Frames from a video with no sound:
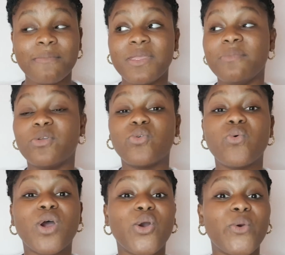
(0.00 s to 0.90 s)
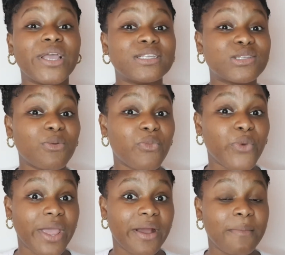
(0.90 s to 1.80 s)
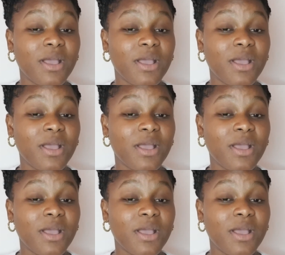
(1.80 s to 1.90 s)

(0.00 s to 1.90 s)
people who are going somewhere.